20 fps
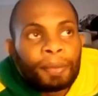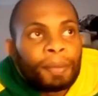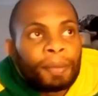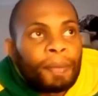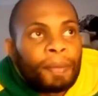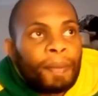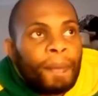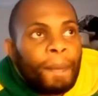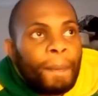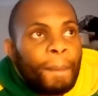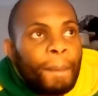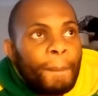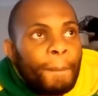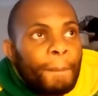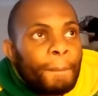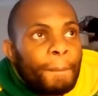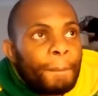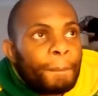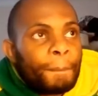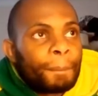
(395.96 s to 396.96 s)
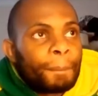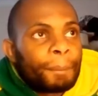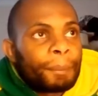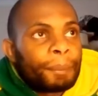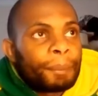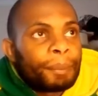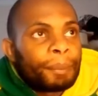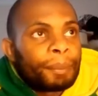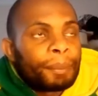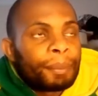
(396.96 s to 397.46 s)

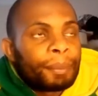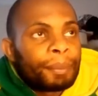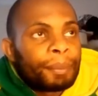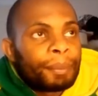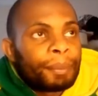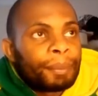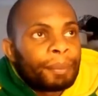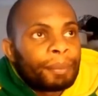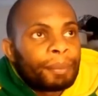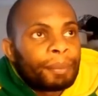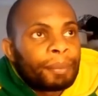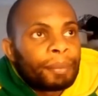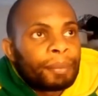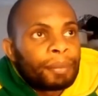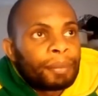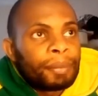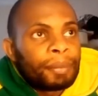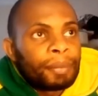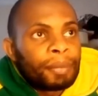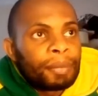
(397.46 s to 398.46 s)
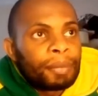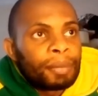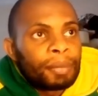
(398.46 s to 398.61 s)
Nothing is said.